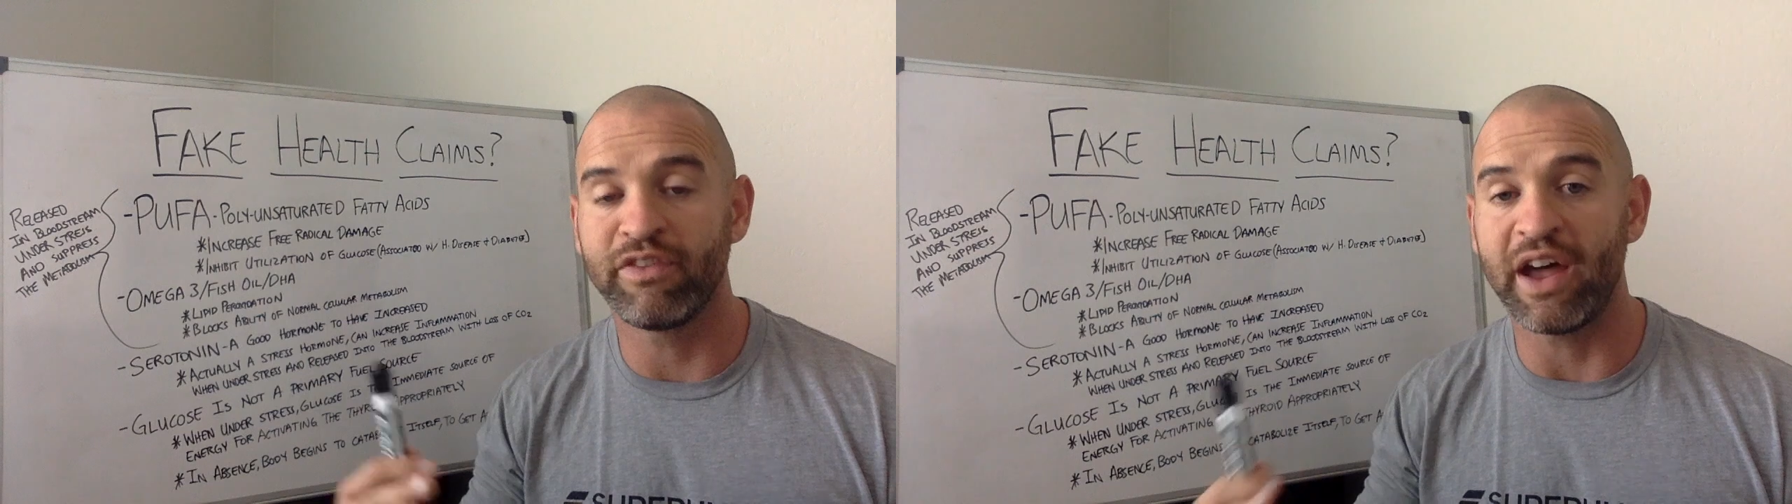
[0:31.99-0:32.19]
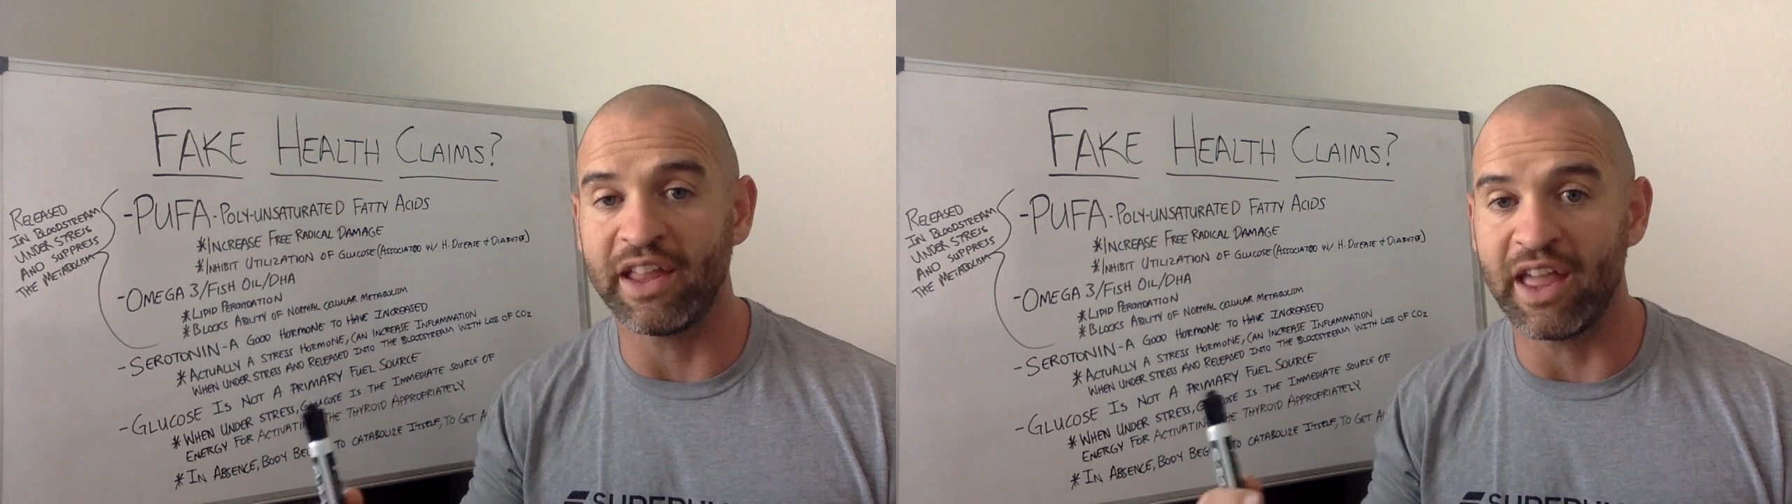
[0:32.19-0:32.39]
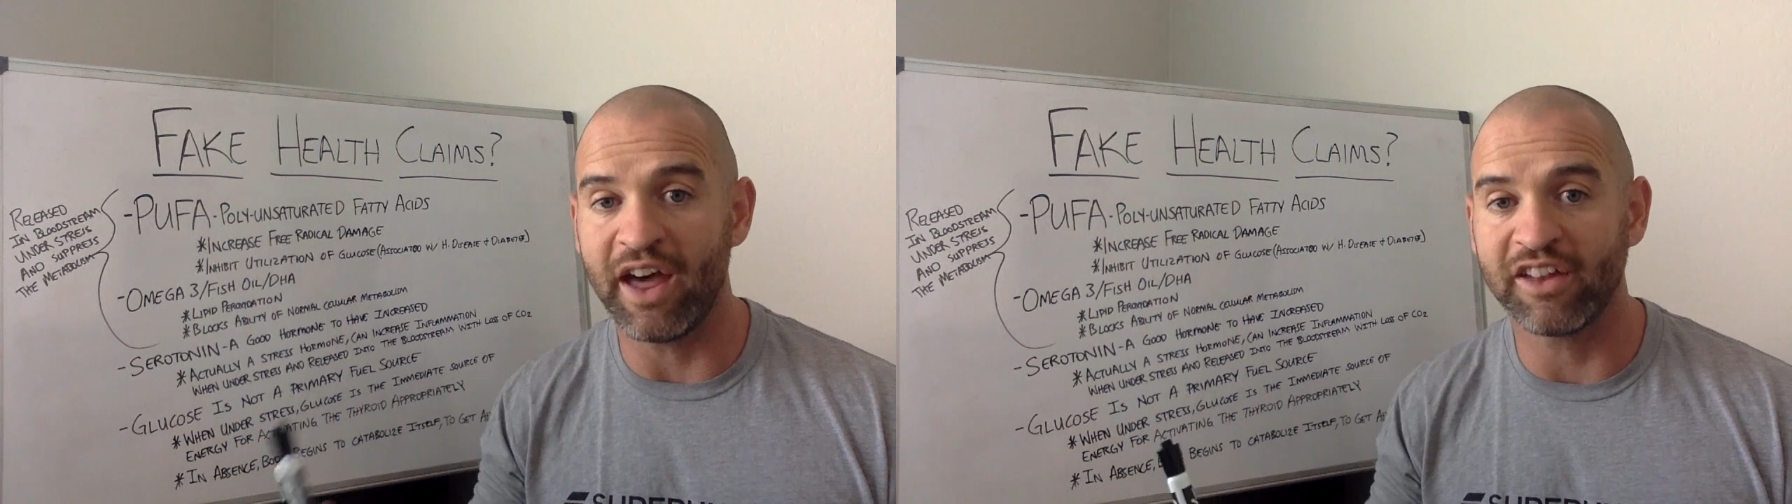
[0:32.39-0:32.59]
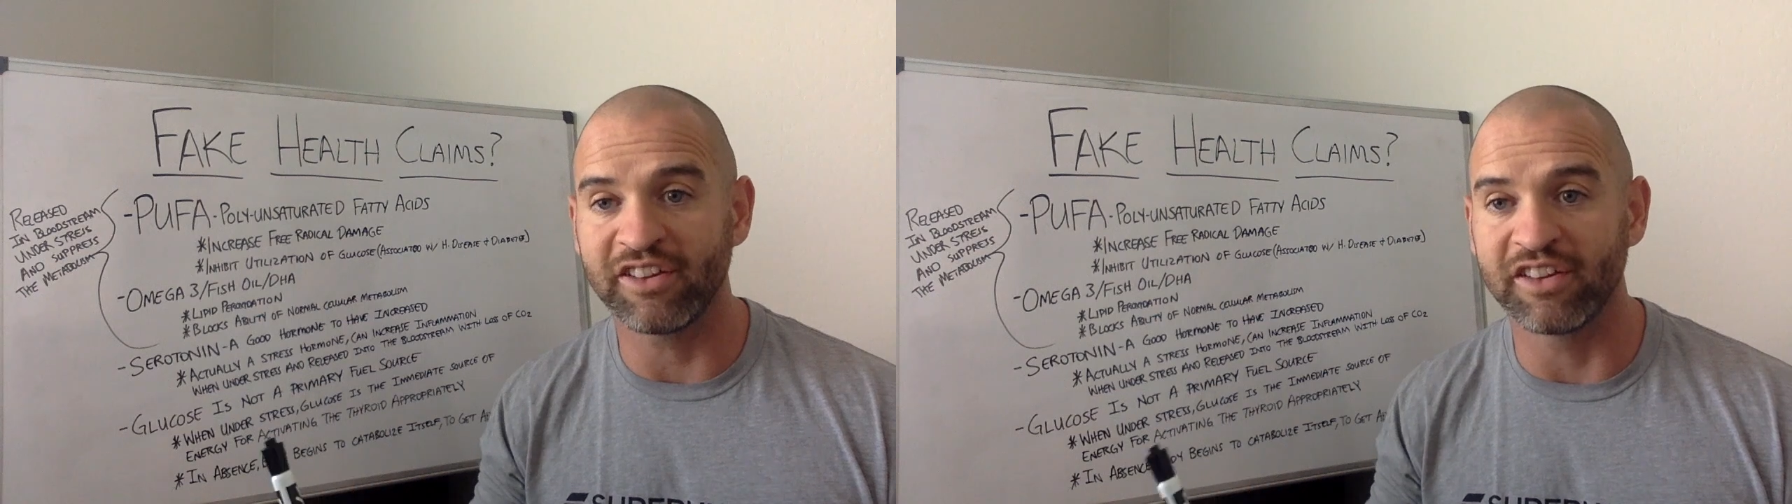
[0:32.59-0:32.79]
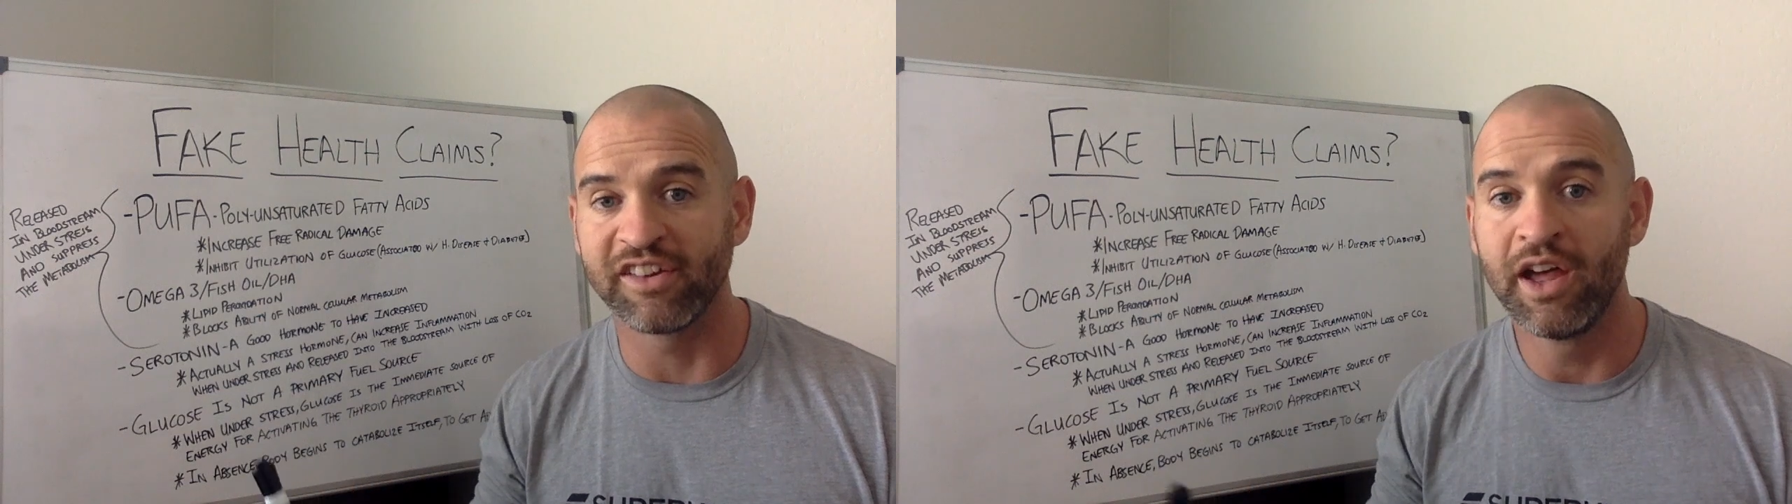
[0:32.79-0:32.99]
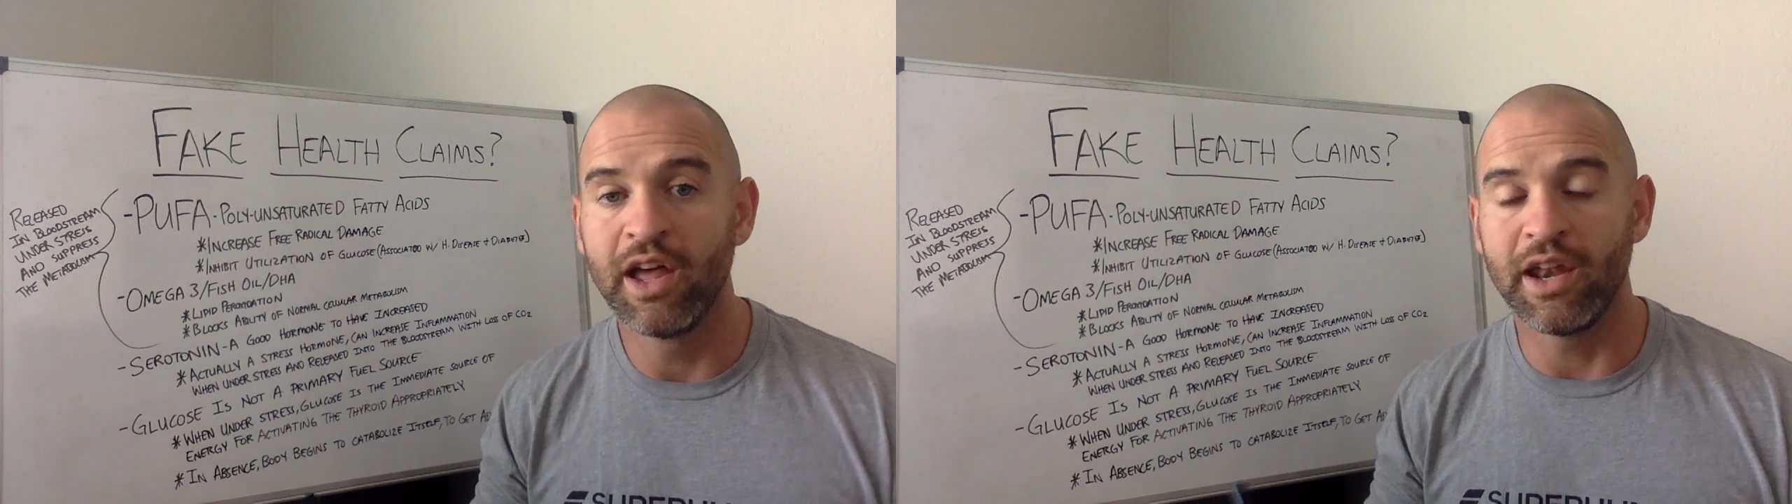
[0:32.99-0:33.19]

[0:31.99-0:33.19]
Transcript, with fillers: fatty acids.